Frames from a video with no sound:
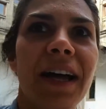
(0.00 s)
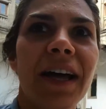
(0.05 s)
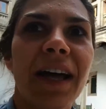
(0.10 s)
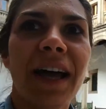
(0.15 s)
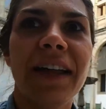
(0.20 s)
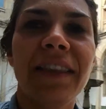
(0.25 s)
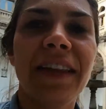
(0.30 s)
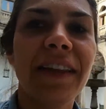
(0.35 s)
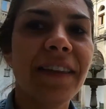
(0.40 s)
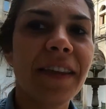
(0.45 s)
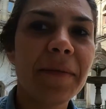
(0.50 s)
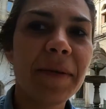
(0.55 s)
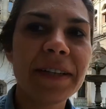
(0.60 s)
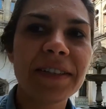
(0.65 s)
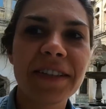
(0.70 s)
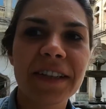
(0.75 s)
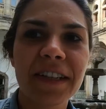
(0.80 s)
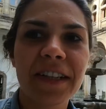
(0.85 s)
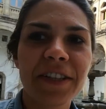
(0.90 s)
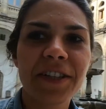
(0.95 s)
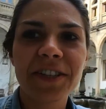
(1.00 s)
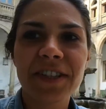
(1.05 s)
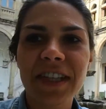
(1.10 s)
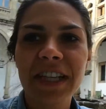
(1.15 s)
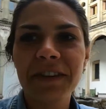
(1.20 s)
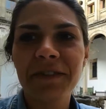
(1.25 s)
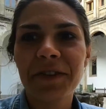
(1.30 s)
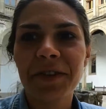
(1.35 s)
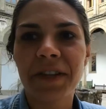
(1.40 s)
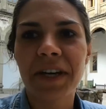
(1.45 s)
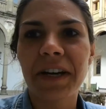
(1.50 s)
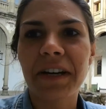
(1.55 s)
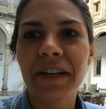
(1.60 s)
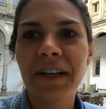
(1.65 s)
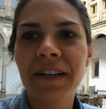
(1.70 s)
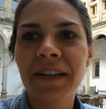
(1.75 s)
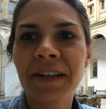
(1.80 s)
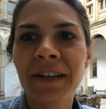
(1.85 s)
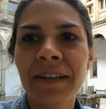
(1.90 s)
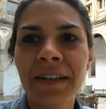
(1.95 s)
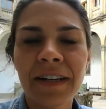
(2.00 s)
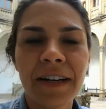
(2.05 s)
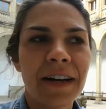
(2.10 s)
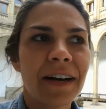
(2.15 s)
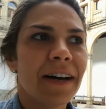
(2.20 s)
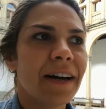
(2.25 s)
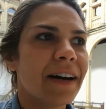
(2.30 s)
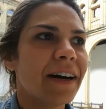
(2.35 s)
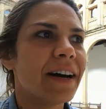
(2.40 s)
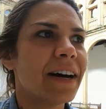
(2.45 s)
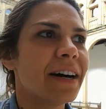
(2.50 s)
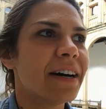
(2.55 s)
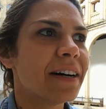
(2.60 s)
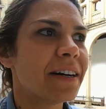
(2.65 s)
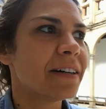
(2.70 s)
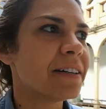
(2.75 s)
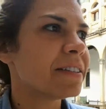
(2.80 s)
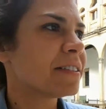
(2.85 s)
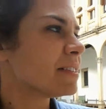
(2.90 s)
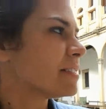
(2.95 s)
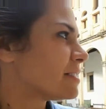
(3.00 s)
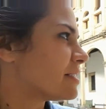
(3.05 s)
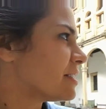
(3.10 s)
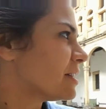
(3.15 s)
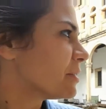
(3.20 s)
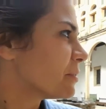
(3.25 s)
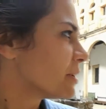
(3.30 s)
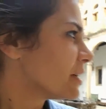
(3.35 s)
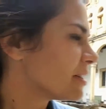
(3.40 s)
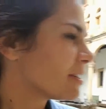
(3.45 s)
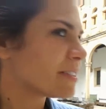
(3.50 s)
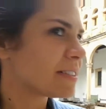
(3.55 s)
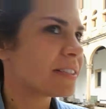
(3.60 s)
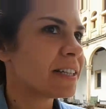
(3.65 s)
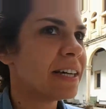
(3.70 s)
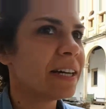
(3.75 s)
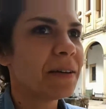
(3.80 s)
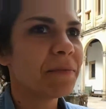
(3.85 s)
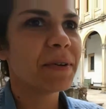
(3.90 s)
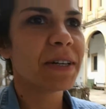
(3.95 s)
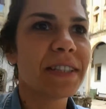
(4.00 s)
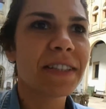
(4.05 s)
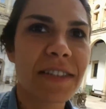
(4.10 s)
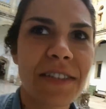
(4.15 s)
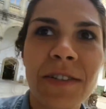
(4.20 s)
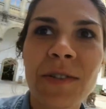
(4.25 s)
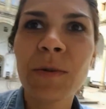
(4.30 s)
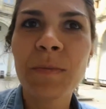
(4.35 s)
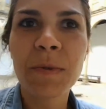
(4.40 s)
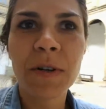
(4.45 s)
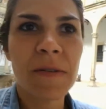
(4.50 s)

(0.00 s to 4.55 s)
And then they basically just leave you there. The weirdest thing, but super